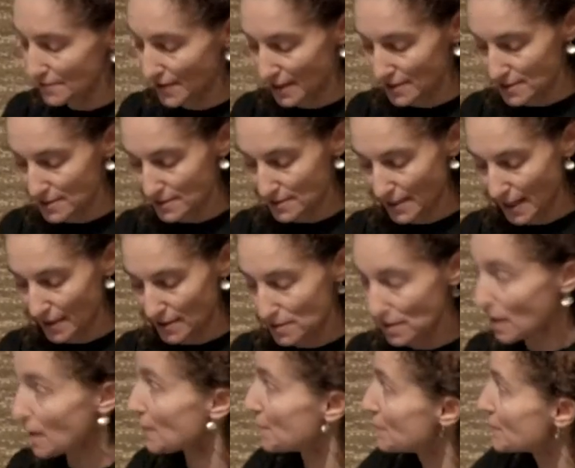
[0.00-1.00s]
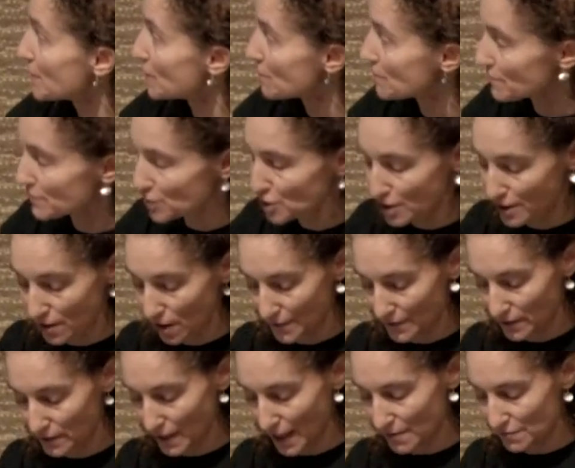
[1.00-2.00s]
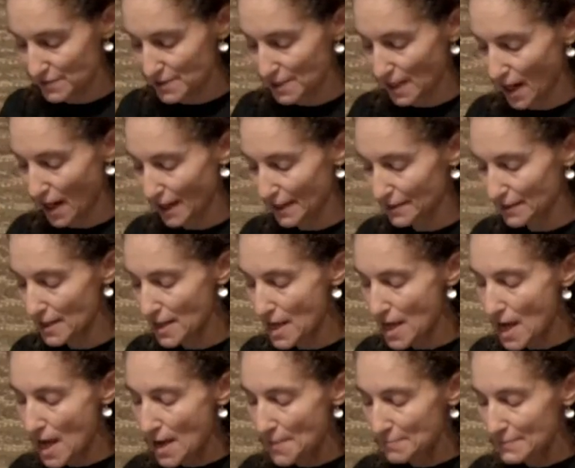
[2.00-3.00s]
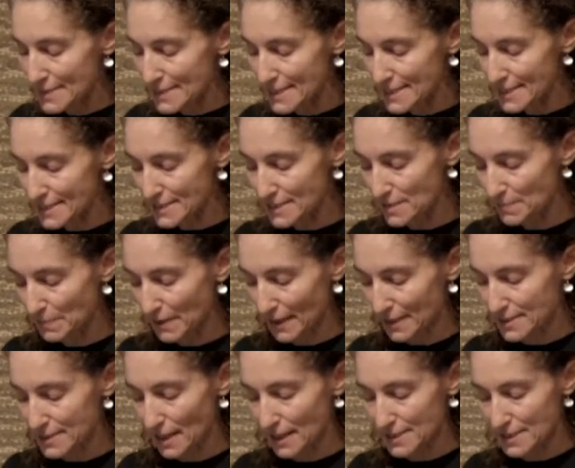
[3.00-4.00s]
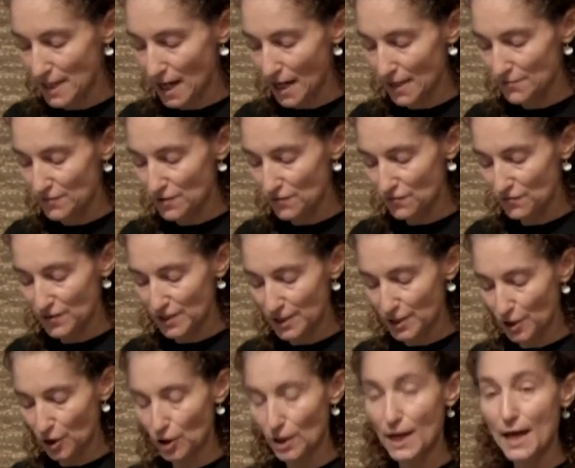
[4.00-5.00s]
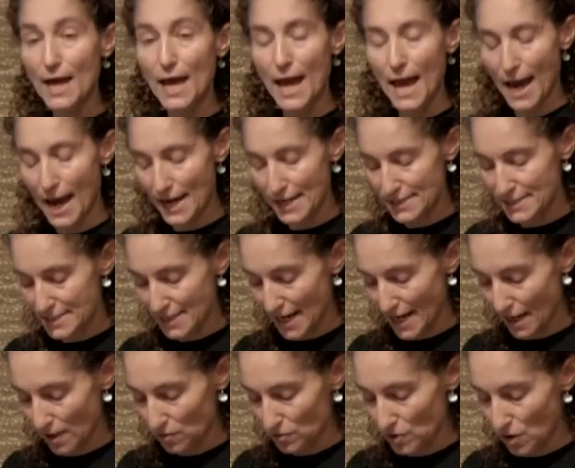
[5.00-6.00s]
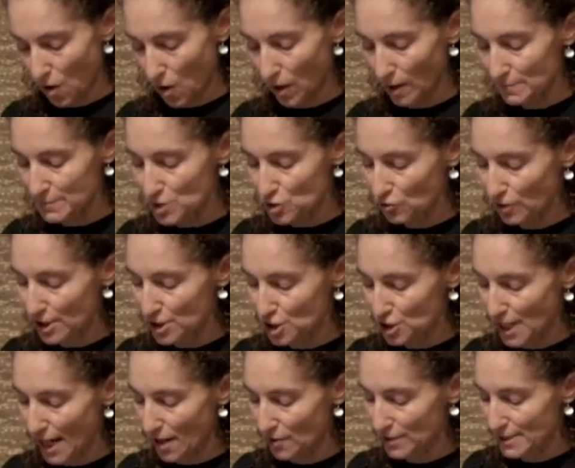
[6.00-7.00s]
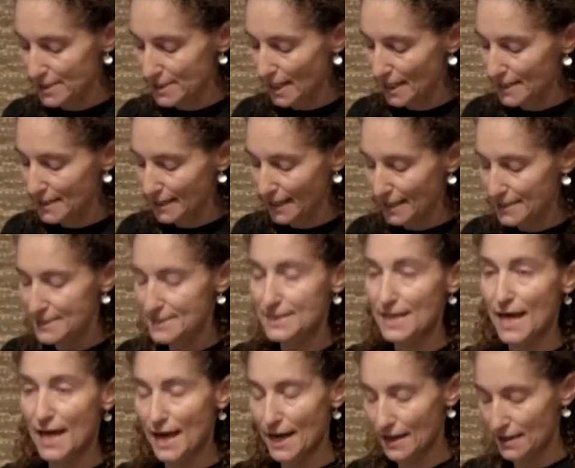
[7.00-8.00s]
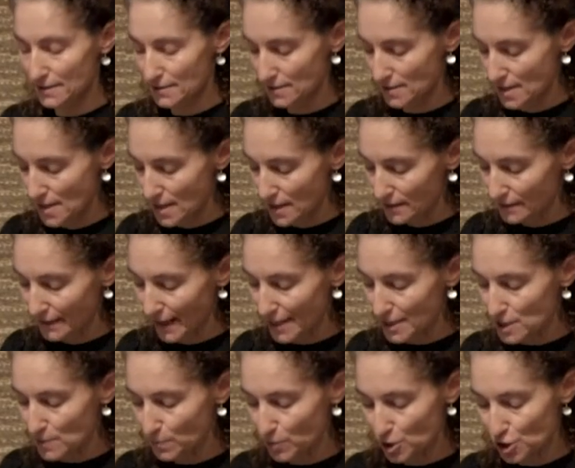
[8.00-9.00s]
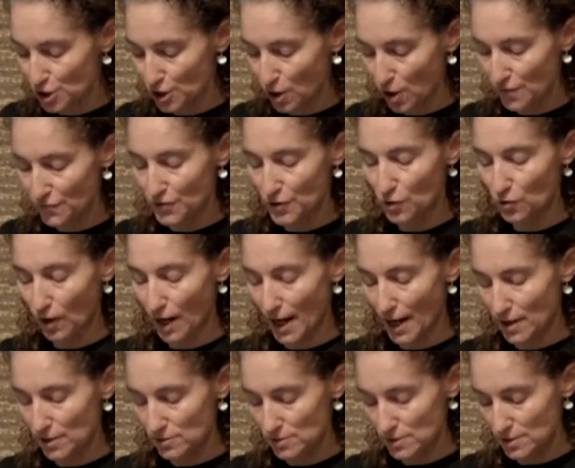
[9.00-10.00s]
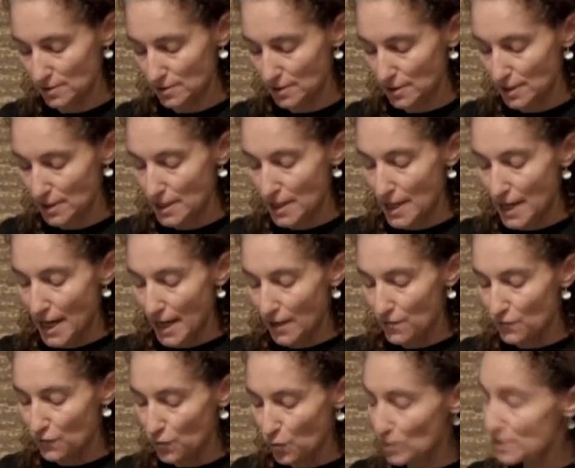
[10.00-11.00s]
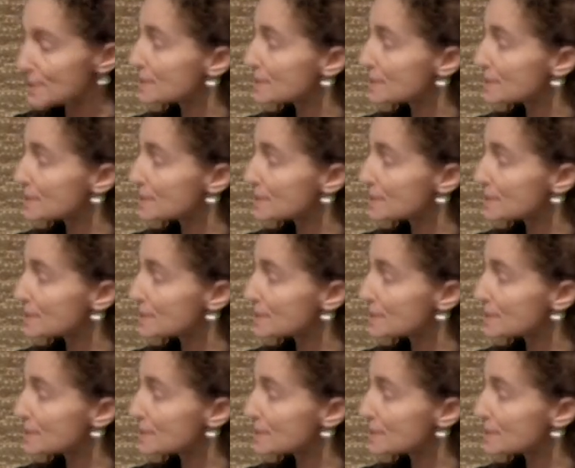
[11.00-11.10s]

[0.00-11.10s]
that's that, um, the sheet on the left side, Matisse depicts a diving figure, head down, arms stretched out and tight against the head, legs pushing off the ground. In four